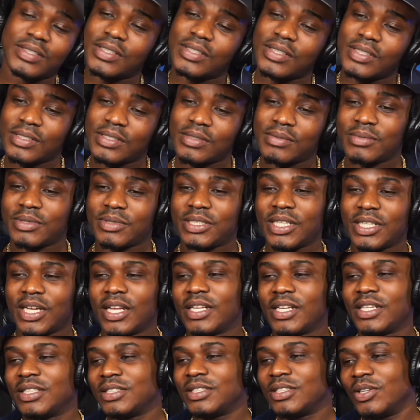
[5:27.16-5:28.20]
But y'all
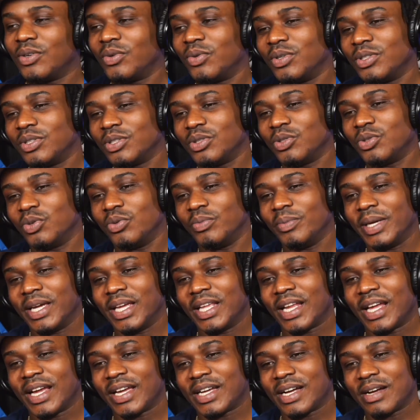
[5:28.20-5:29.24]
niggas know what to do, man.
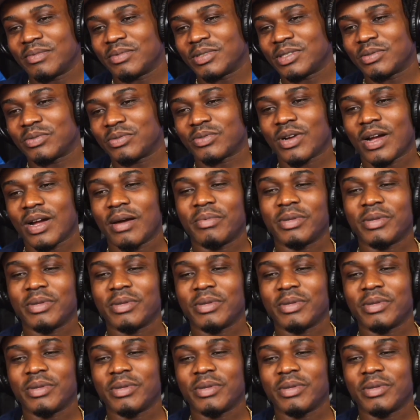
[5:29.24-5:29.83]
Like, comment, subscribe,